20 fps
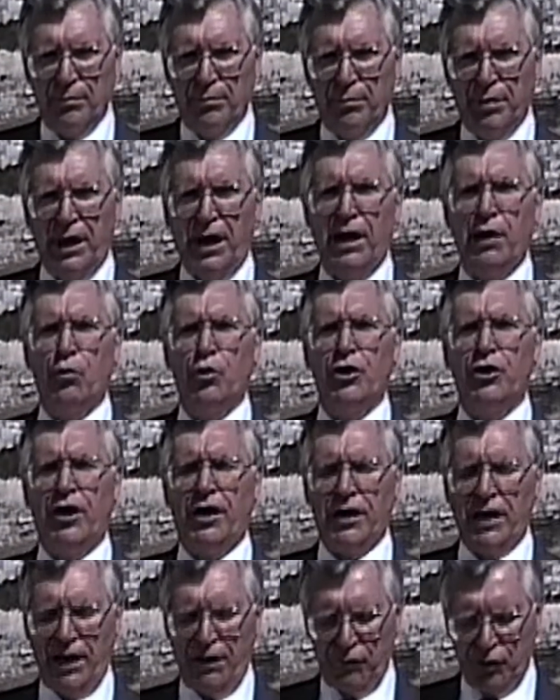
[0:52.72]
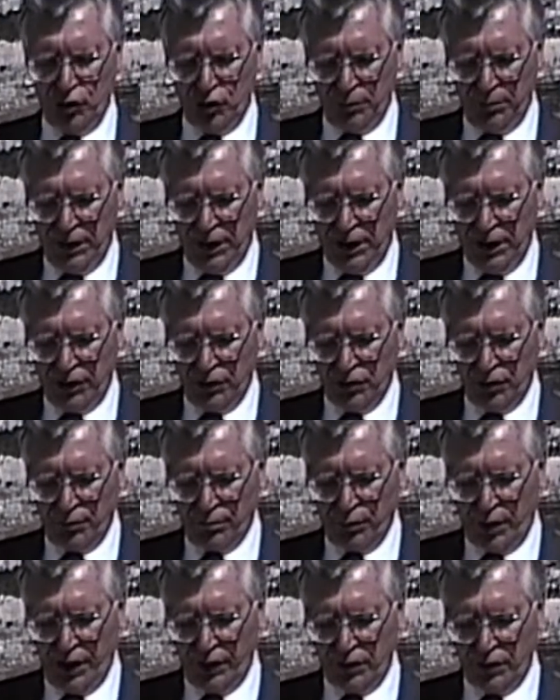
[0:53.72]
But I would not have you to be ignorant,
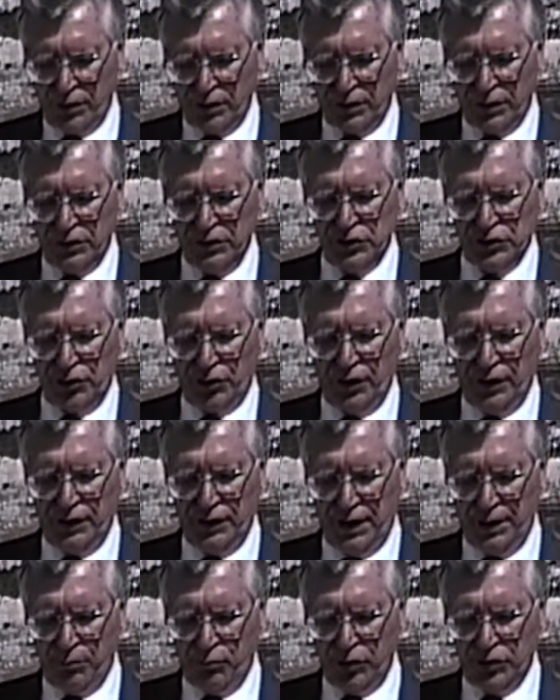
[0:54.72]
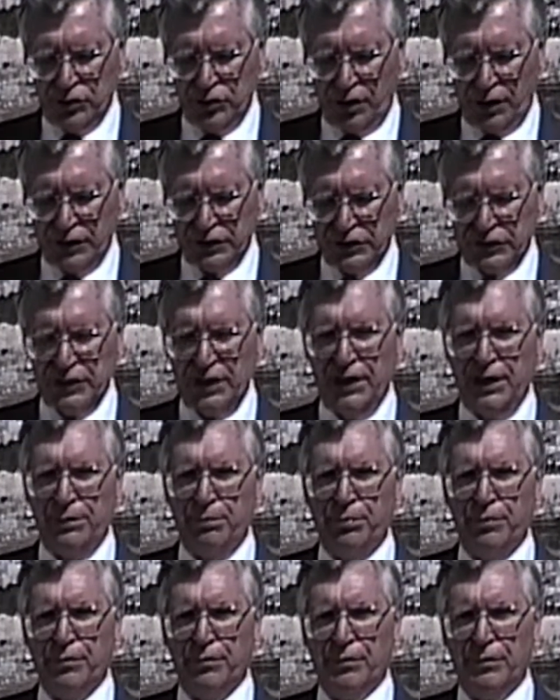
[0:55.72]
brethren, concerning them which are asleep,
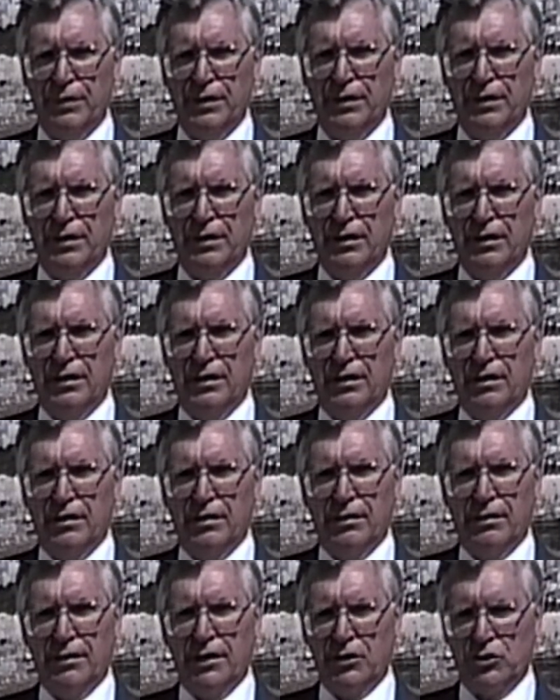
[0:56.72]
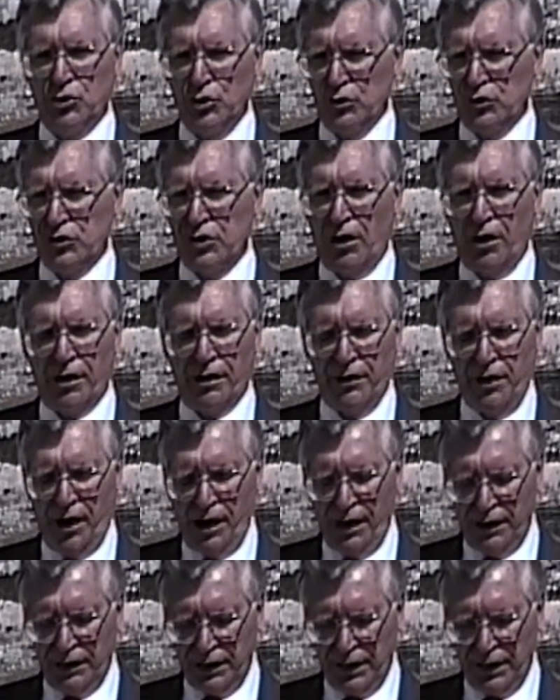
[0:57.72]
that you sorrow not,